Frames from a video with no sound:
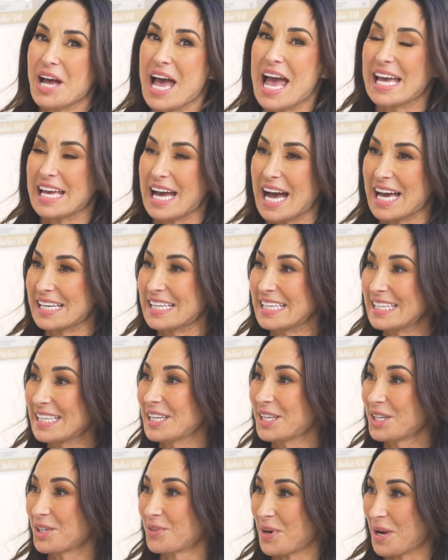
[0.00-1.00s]
Hey, I need to
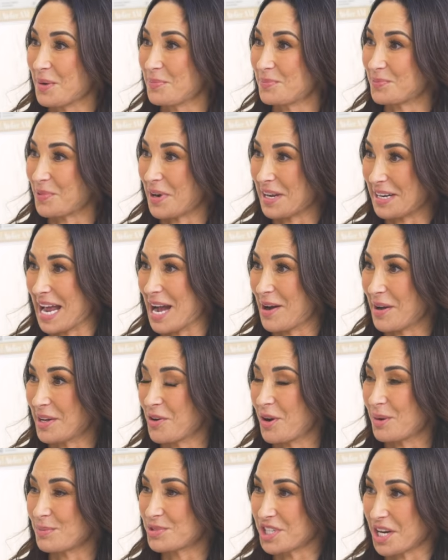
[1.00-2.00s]
interrupt right now. I
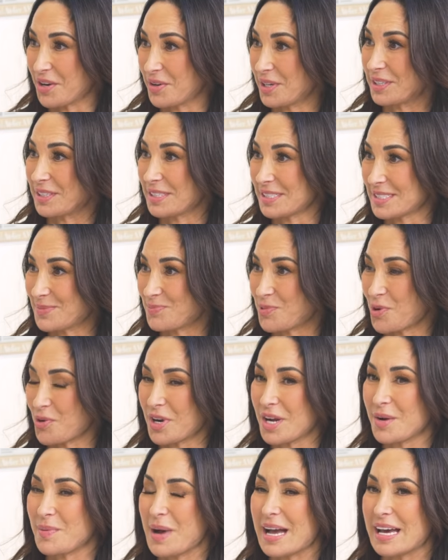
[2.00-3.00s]
know I'm sharing this
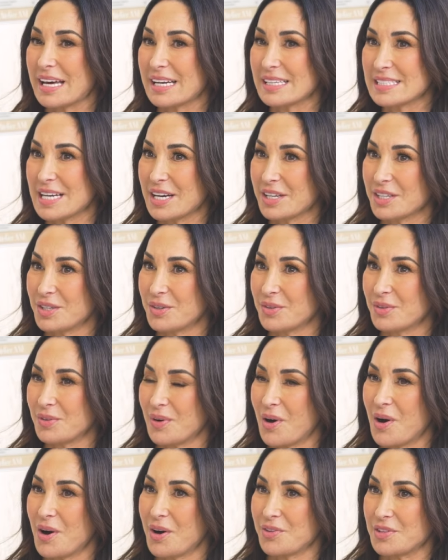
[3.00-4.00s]
program. I got to tell you
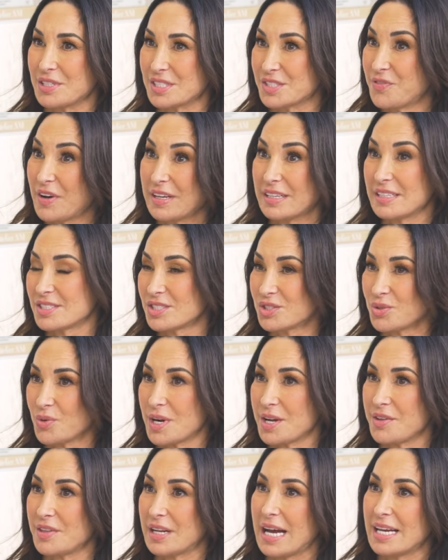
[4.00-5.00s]
all this funny
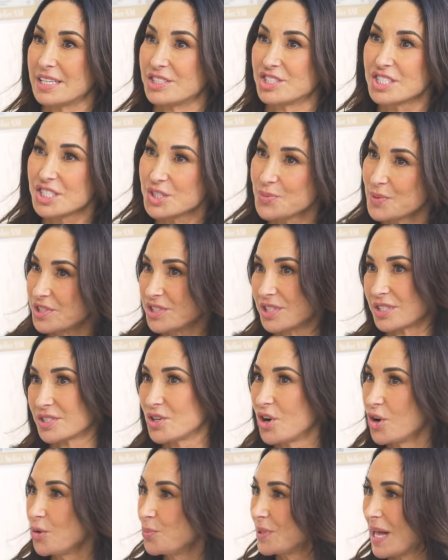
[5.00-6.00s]
story that I just switched this
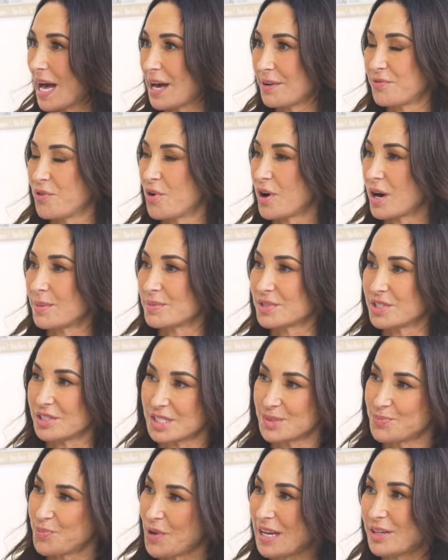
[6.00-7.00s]
whole platform to
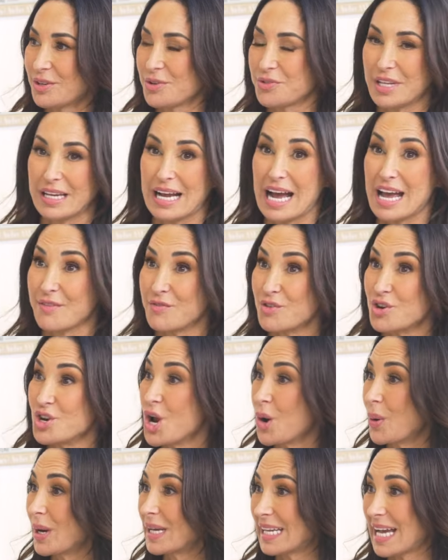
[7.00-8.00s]
this brand new thing. I have
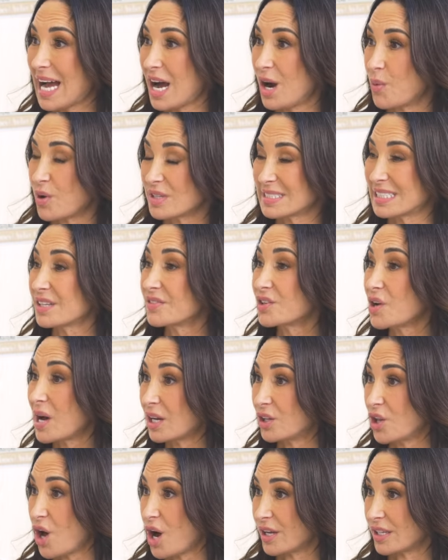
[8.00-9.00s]
no idea how it works. I don't even know how
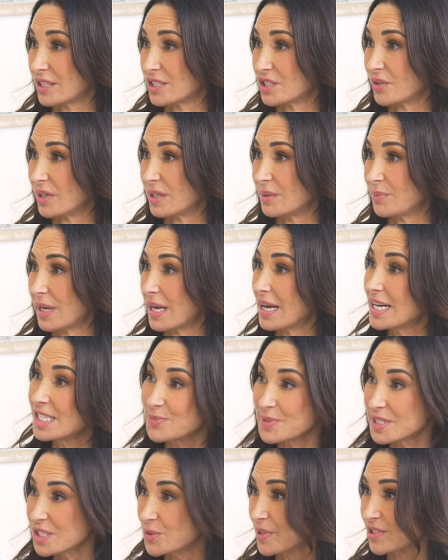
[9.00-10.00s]
to log into it. My
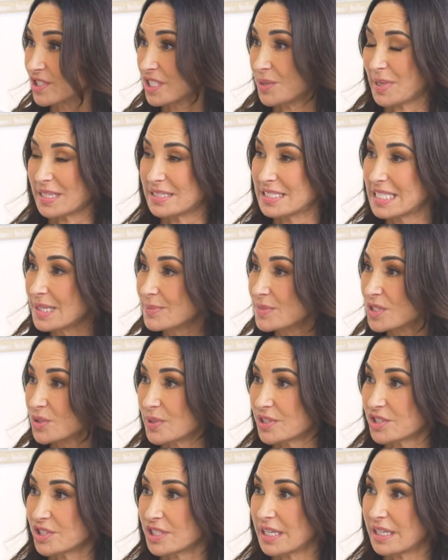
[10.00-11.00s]
husband switched it. My team
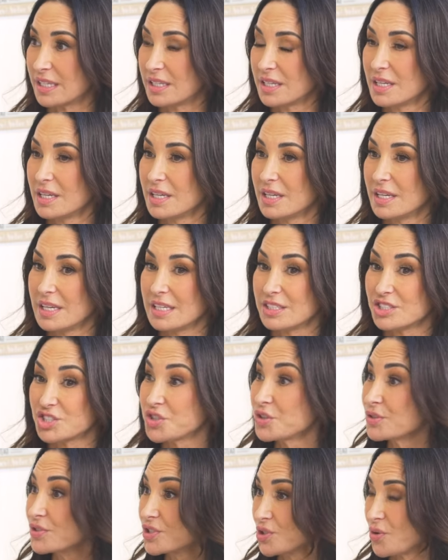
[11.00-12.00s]
switched it.
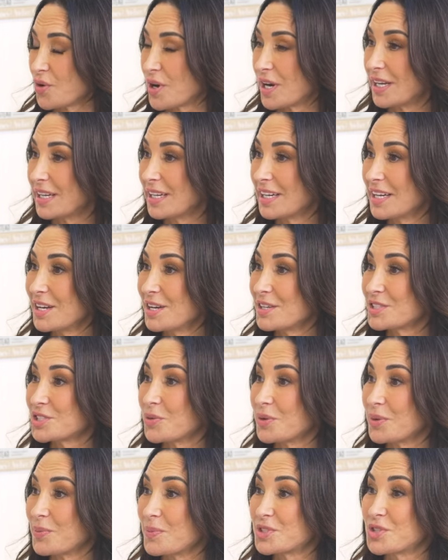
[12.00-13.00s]
True story.
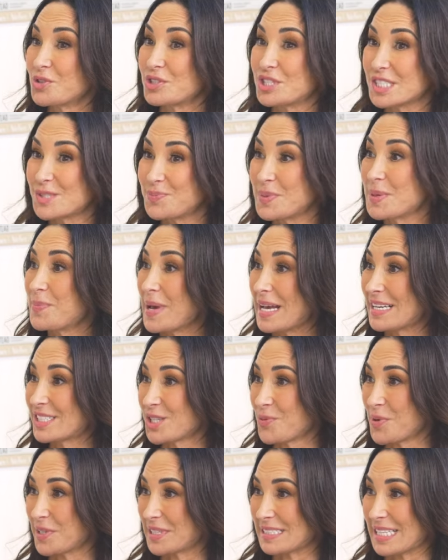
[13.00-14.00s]
So to just be
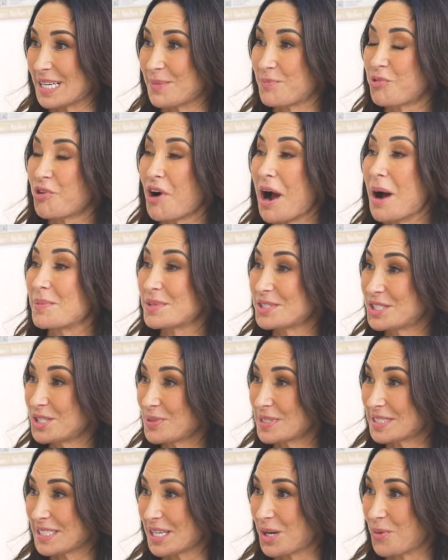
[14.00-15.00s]
patient with us. I yeah. promise you
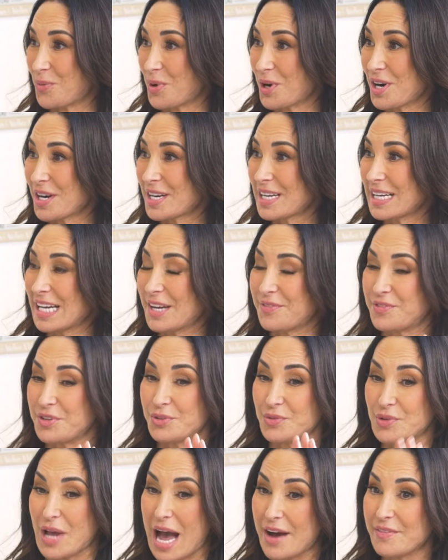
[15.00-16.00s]
it's gonna work. if
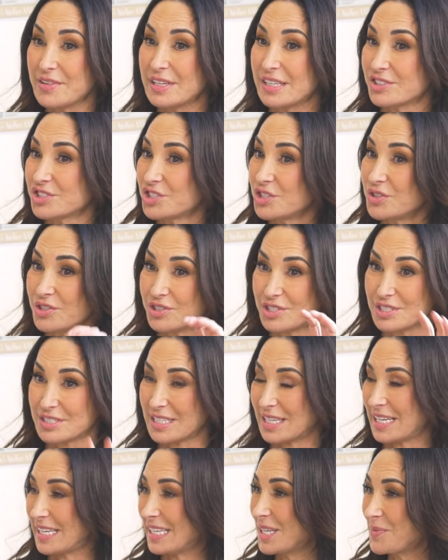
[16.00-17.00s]
you have an issue, you're just
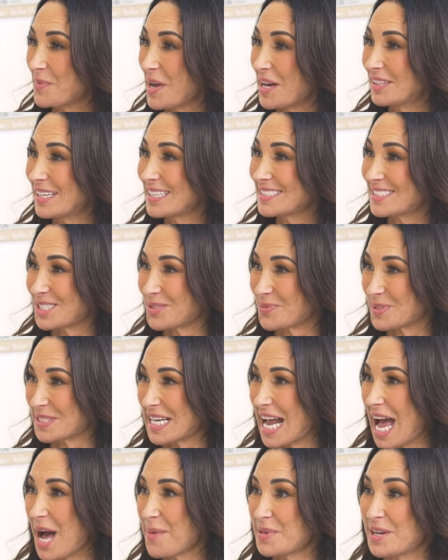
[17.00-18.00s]
gonna email us, is what's
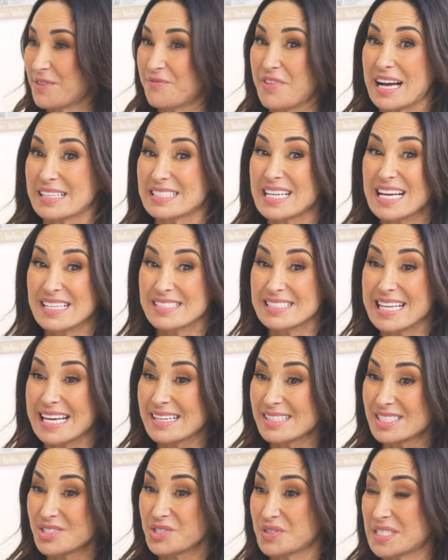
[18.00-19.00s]
gonna happen. Yeah. In fact, send
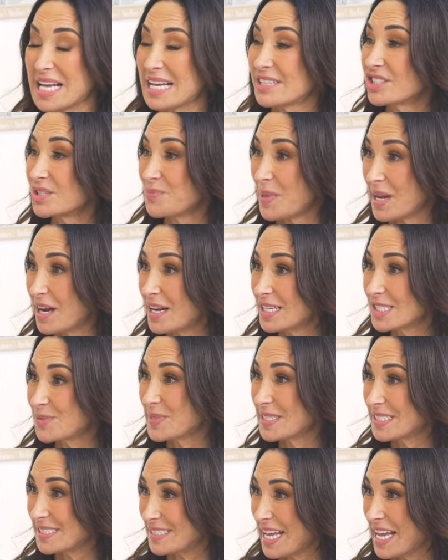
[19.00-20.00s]
it to attention my
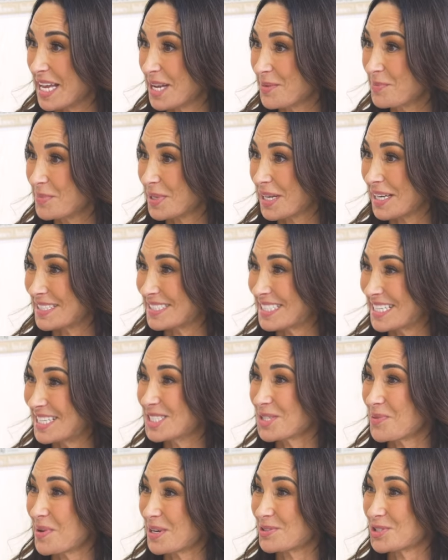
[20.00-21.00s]
husband's name because he's
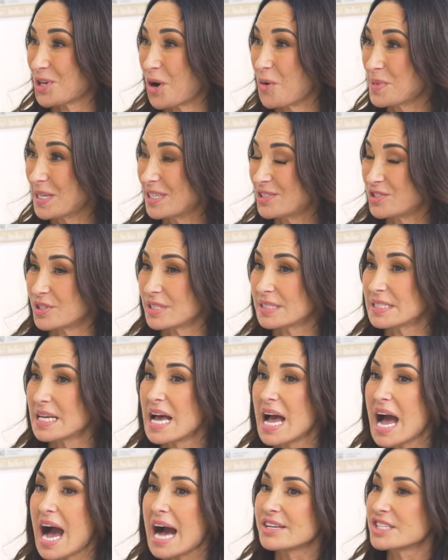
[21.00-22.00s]
yes. the one who told me to do this.
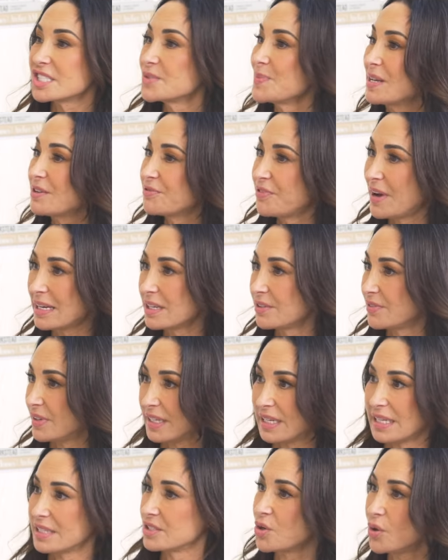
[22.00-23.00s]
I just made fun of
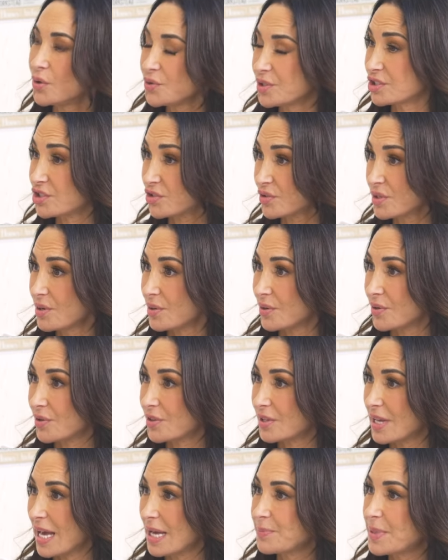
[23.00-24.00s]
it and told yeah. the
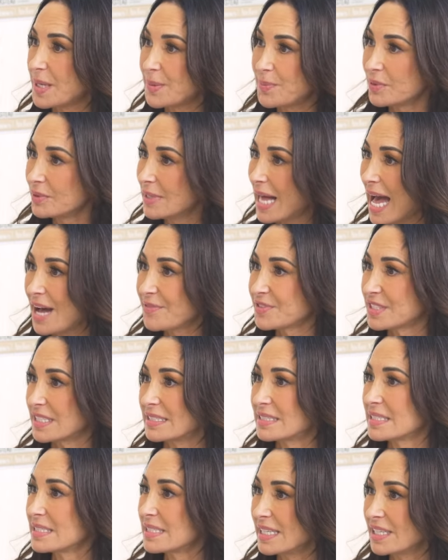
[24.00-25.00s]
truth. And people laughed and
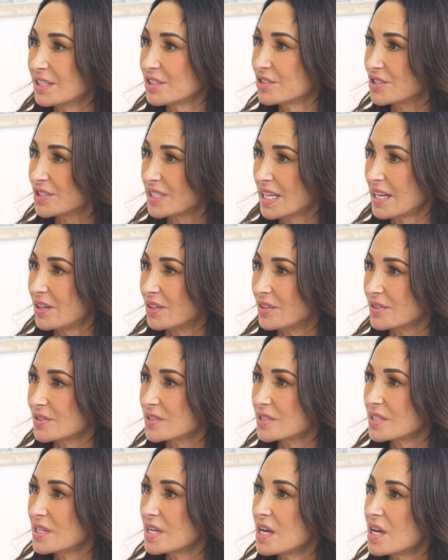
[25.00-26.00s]
it didn't hinder
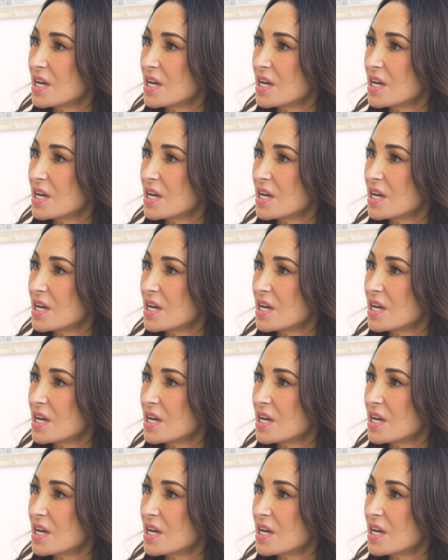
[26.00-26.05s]
sales.